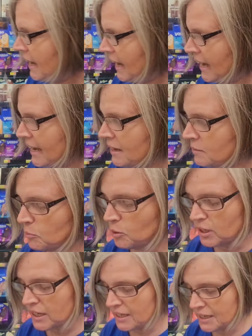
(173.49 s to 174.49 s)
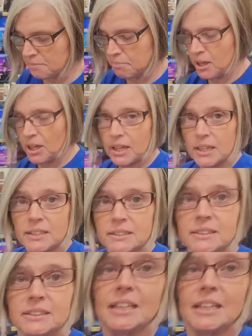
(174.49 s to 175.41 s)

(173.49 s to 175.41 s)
and we're getting buns.